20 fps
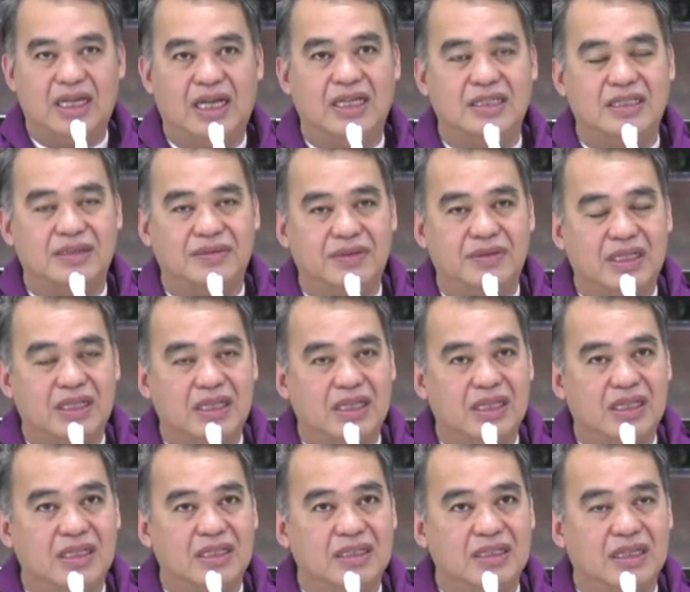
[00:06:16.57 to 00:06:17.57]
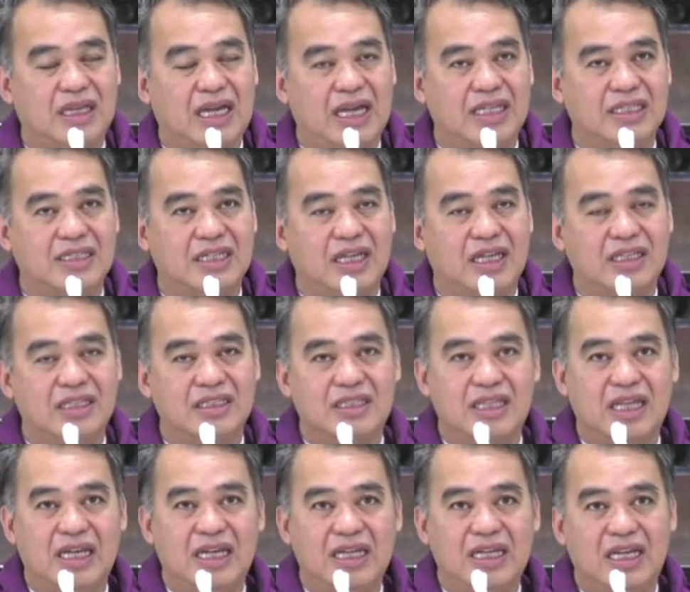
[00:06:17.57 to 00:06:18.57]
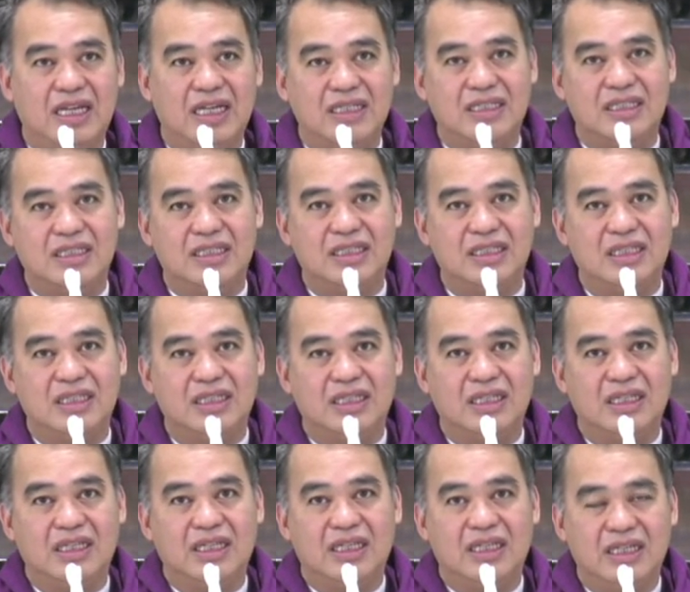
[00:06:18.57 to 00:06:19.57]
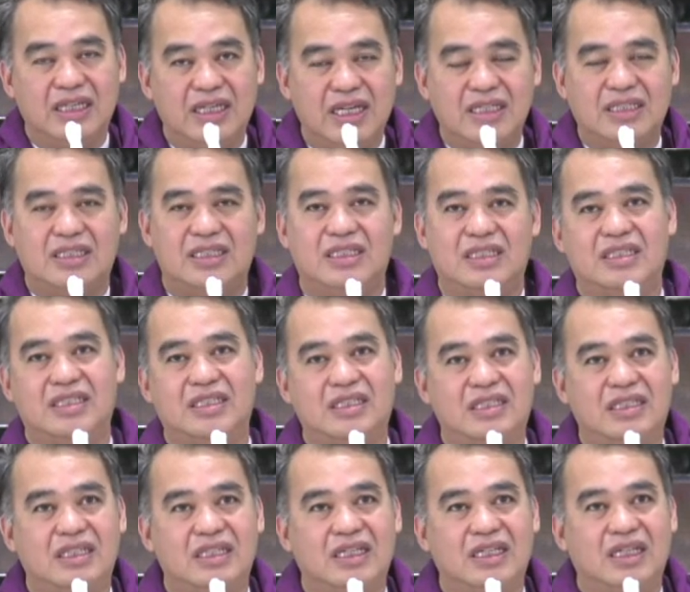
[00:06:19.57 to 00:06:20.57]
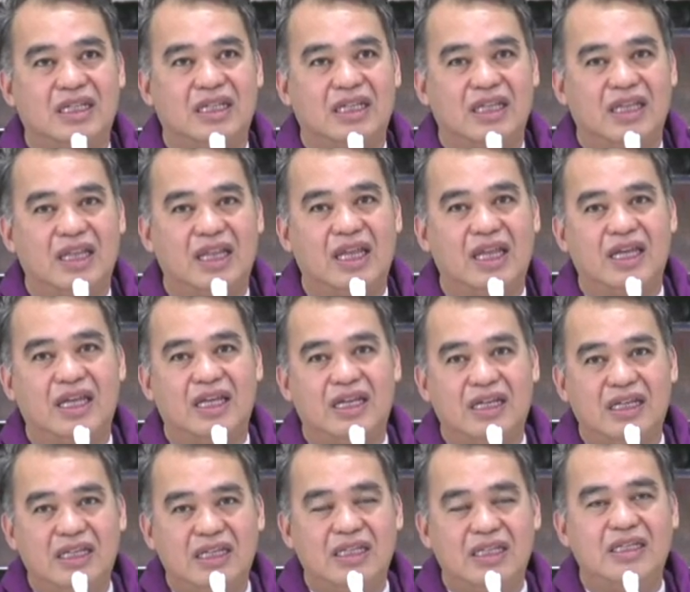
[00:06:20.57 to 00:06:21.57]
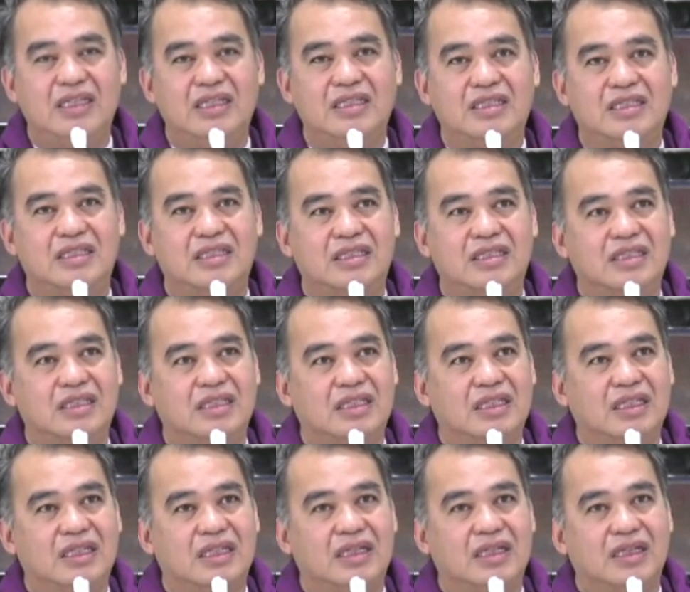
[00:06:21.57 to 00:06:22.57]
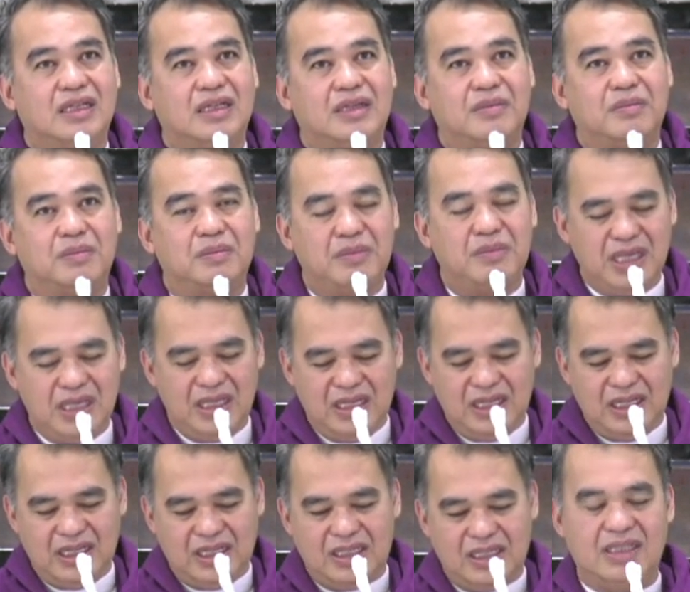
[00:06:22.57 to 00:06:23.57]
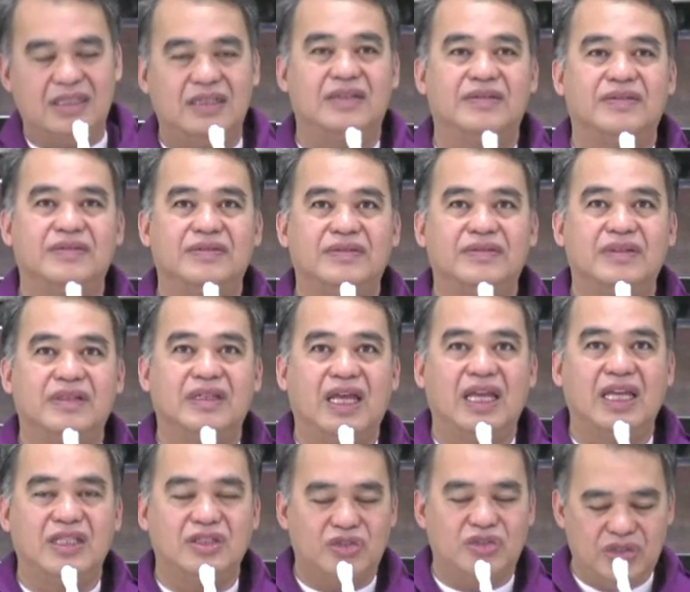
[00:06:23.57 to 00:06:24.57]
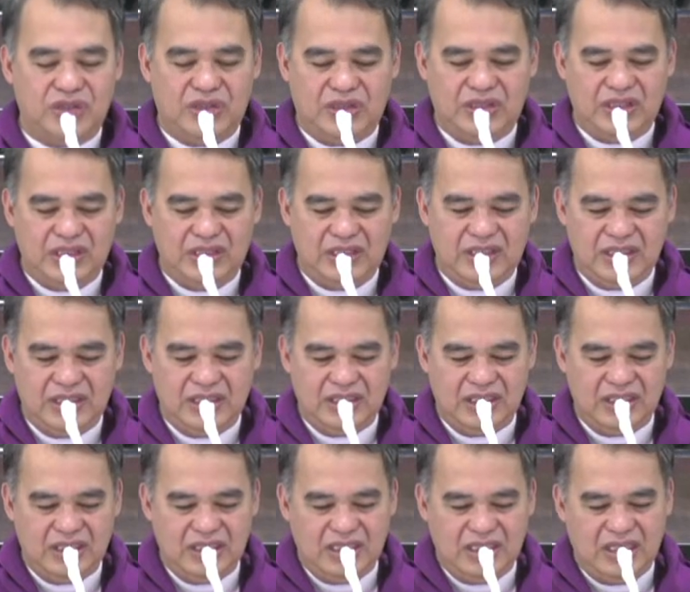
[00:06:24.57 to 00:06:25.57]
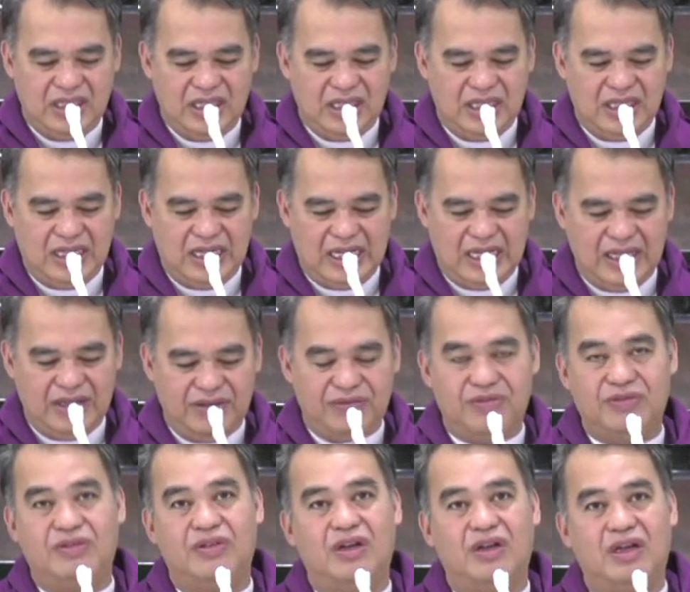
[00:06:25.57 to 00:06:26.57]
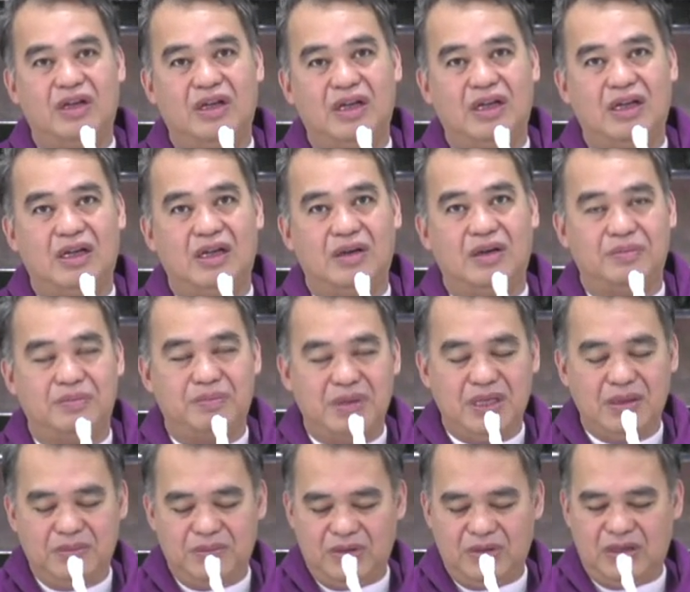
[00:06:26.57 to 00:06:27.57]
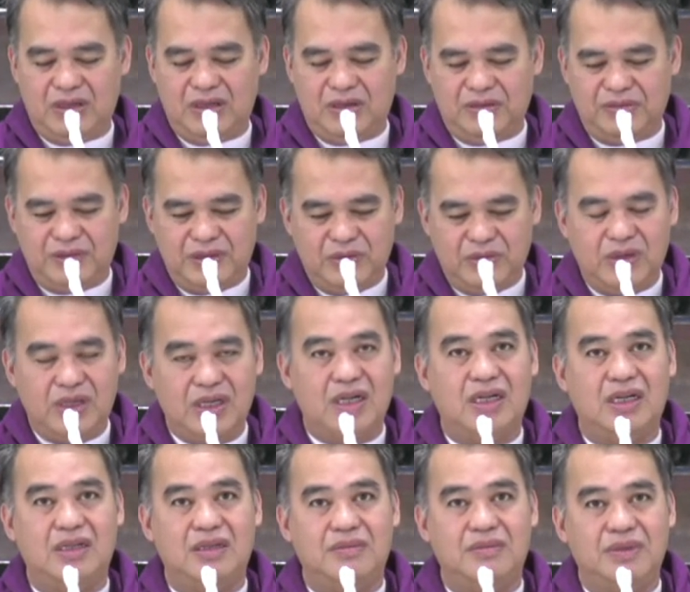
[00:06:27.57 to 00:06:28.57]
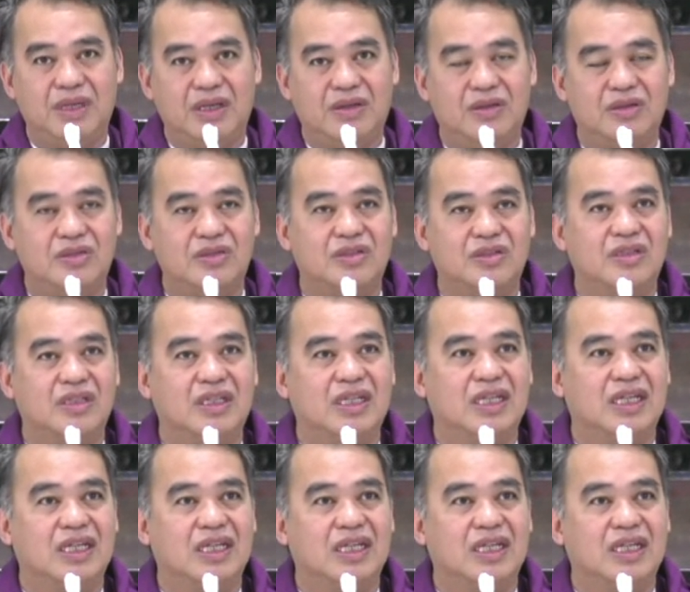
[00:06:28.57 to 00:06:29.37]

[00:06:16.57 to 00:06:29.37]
As if that Isaiah is telling us, yes, there is meaning and joy in the life of people, of the world, because